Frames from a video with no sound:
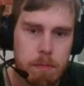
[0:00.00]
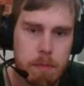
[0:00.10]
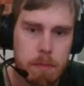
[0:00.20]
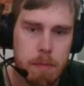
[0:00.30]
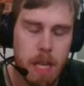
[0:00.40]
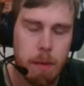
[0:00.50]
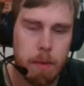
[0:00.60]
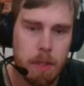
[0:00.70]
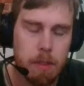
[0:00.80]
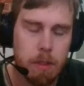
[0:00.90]
yeah, I
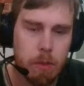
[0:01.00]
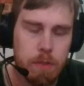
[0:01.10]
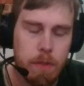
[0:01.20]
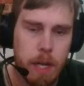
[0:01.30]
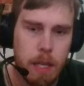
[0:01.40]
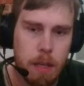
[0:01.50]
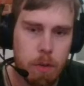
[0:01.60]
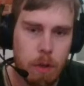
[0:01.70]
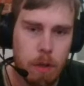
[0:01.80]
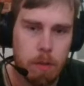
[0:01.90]
mean, it looks very
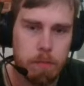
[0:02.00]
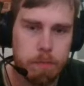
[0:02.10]
equal.